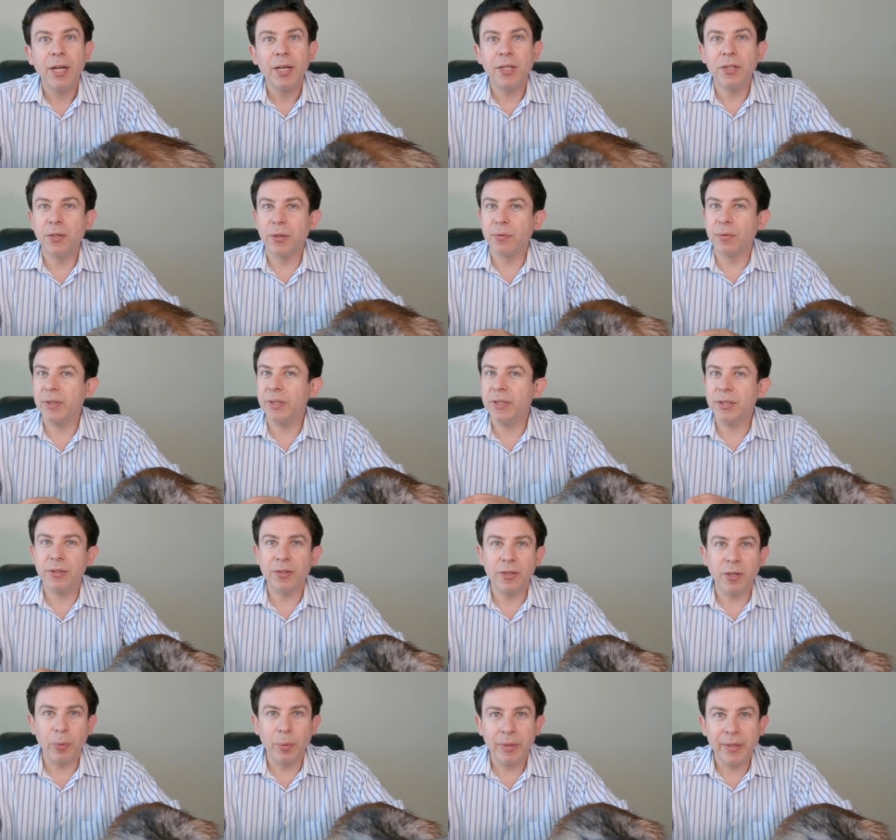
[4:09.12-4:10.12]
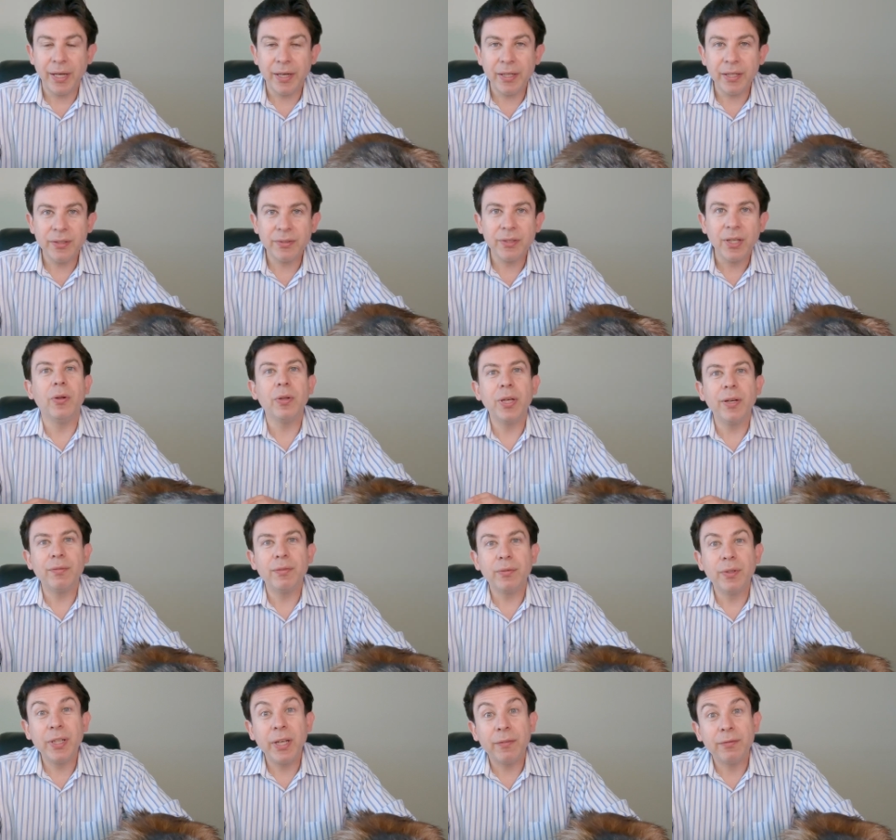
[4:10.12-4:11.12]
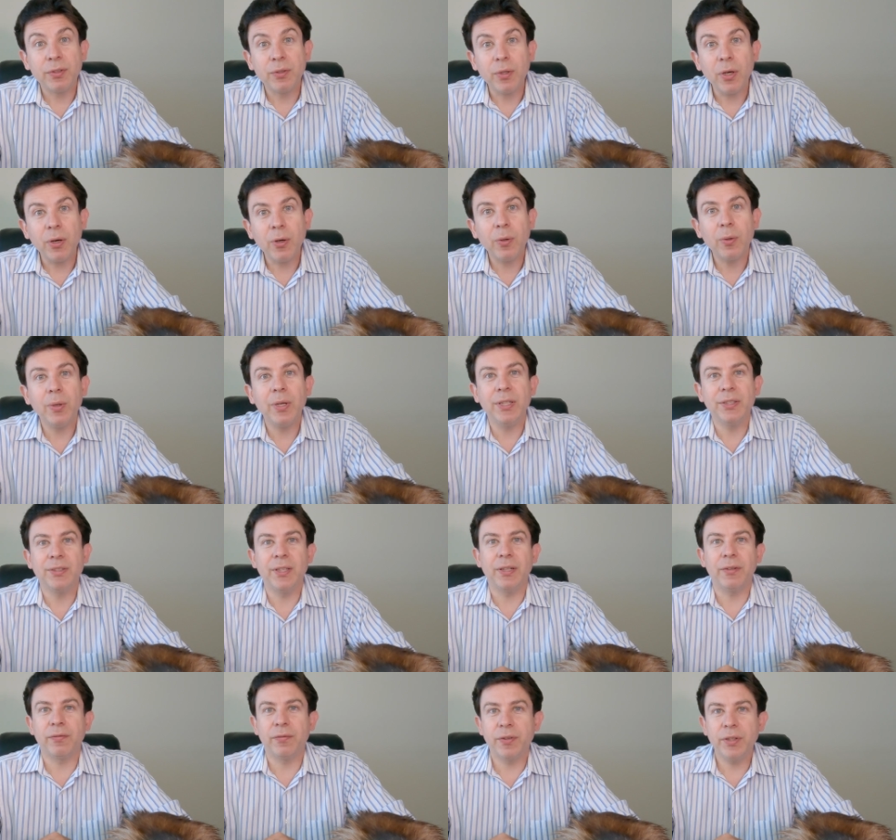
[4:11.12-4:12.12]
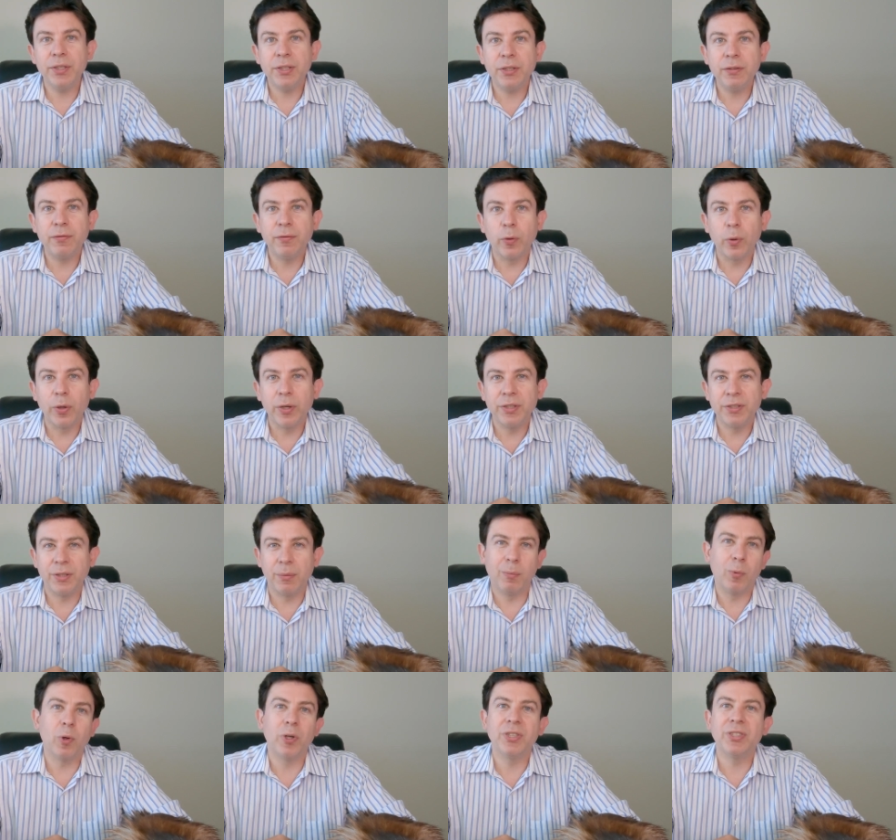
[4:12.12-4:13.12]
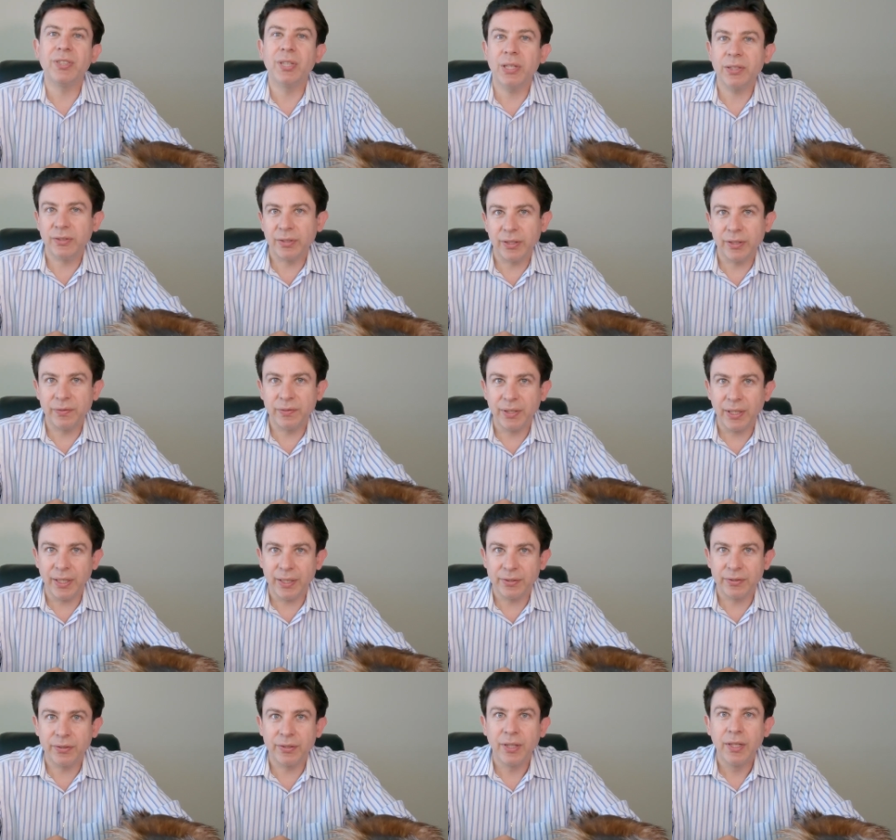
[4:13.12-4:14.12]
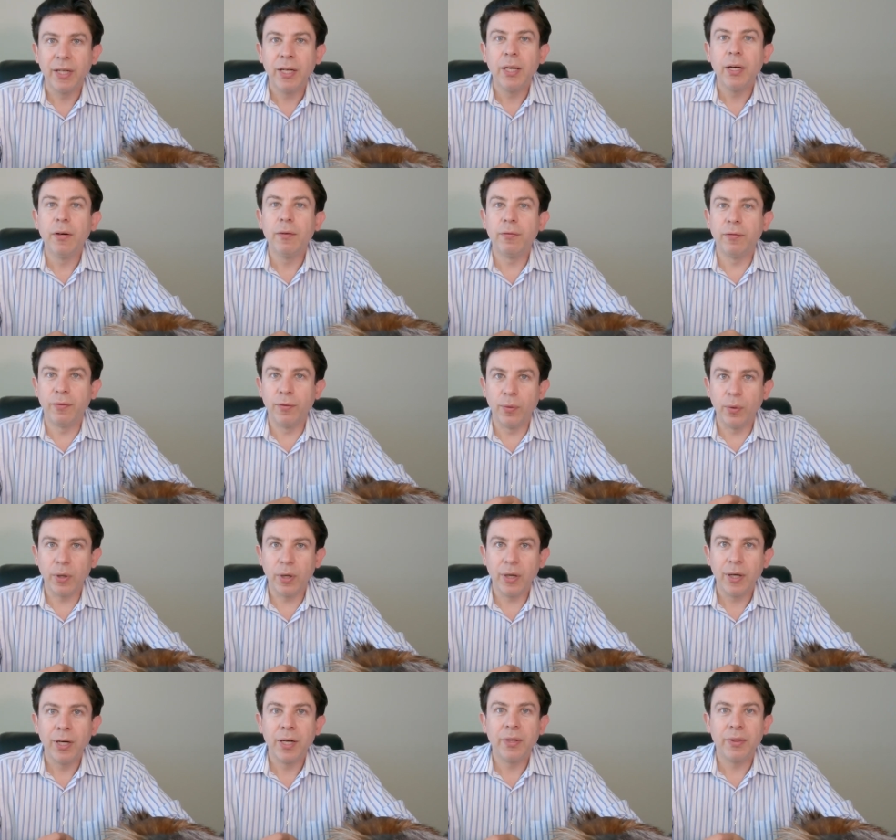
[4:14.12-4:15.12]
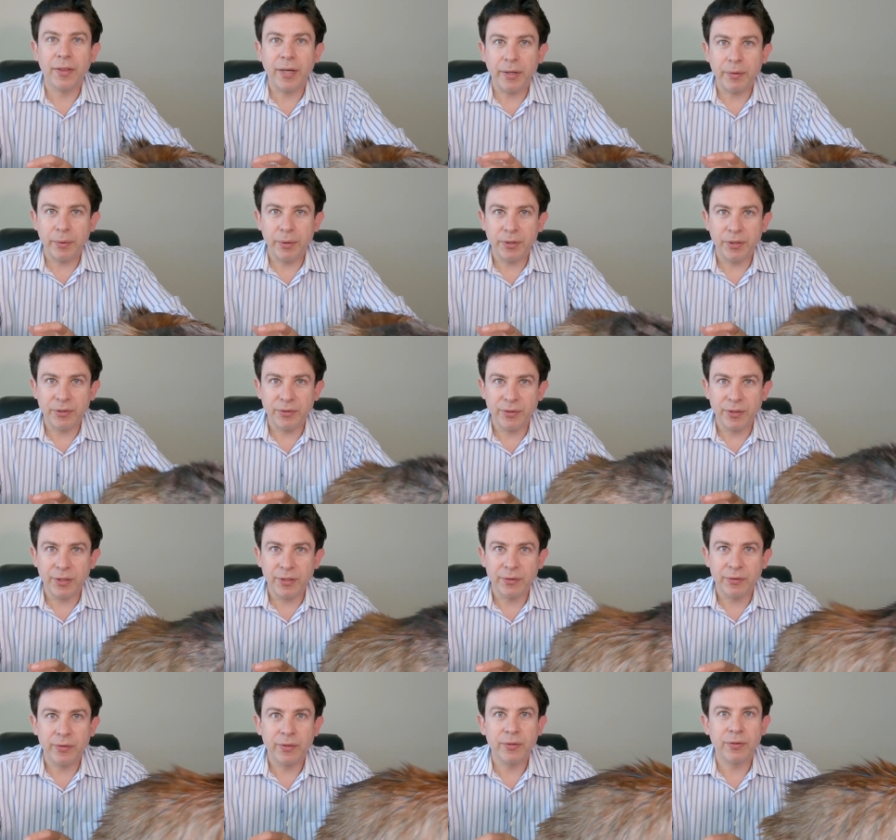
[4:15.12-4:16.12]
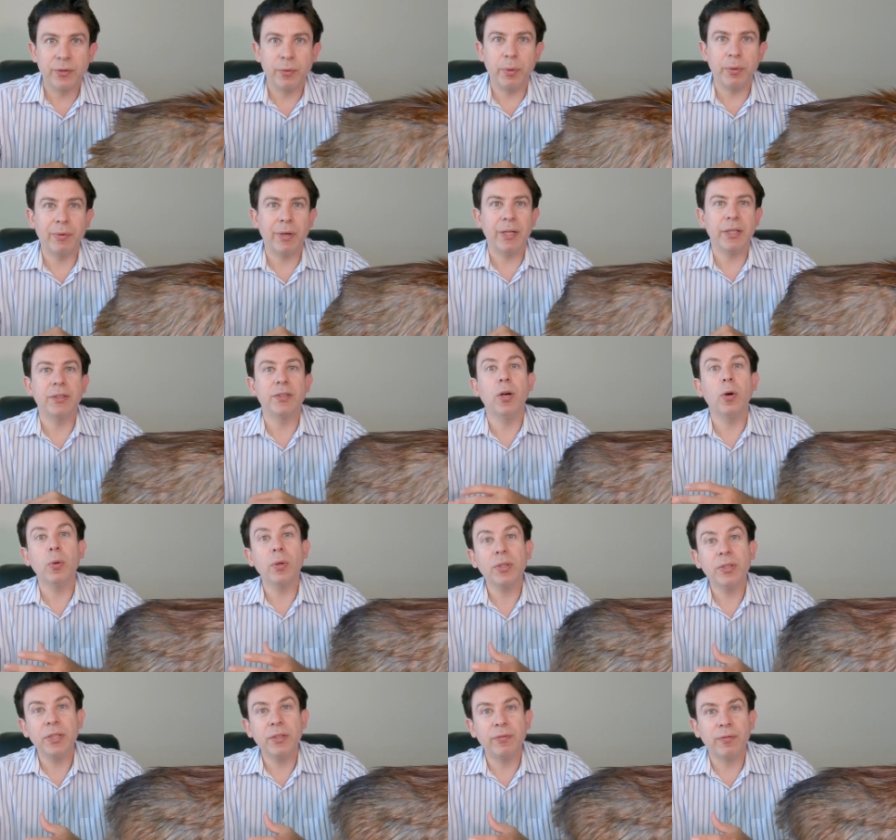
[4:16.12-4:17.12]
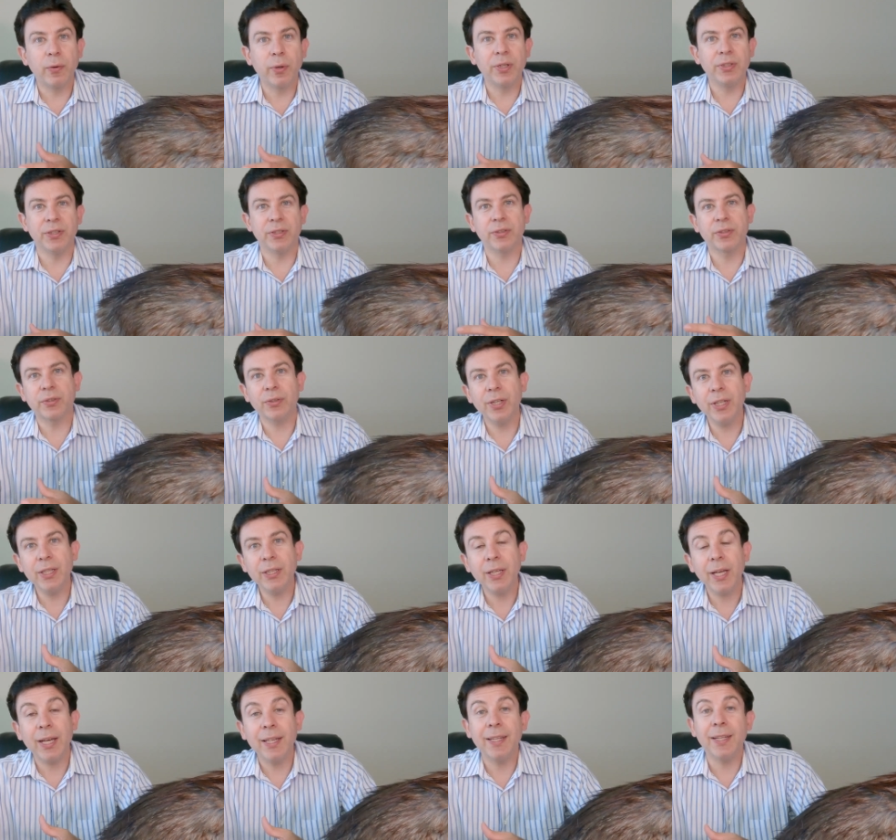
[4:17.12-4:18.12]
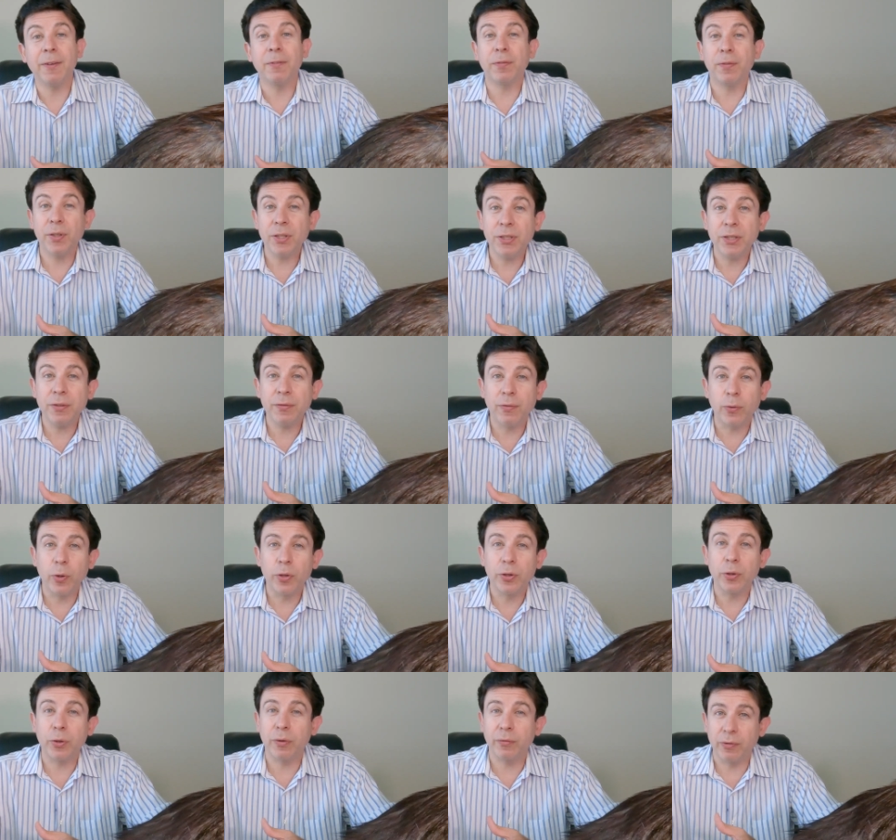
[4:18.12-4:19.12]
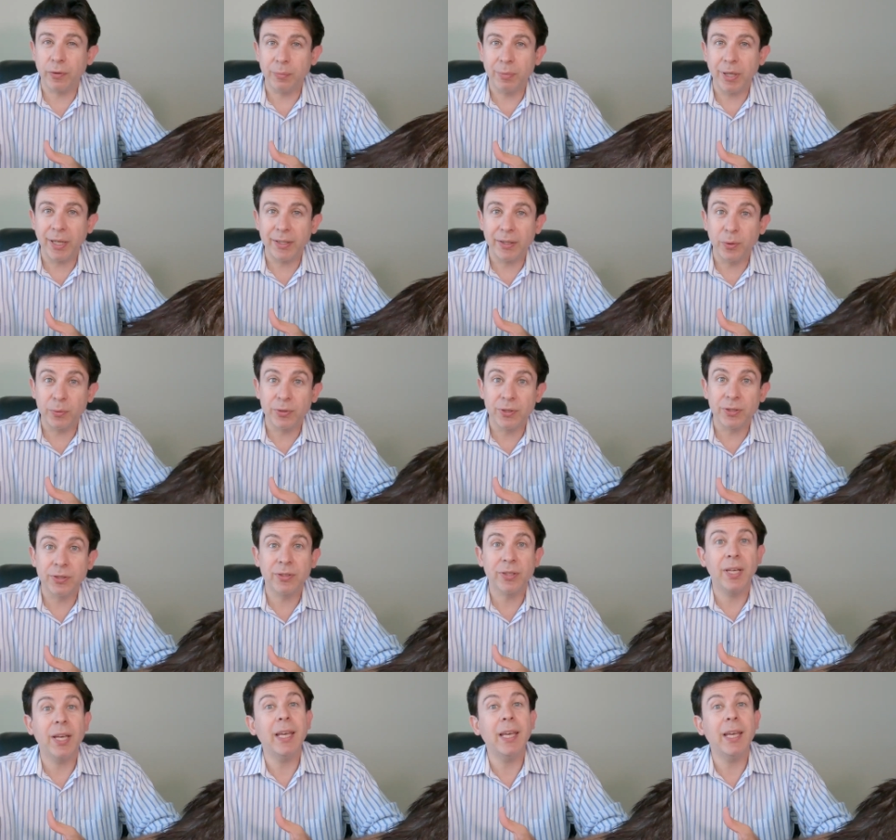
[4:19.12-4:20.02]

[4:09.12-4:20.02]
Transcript: You don't really need to know what that is. All you have to really have to know is that a free T four is a more sensitive test for thyroid disease. So we run a total T four as a screen and then a free T four to confirm diagnosis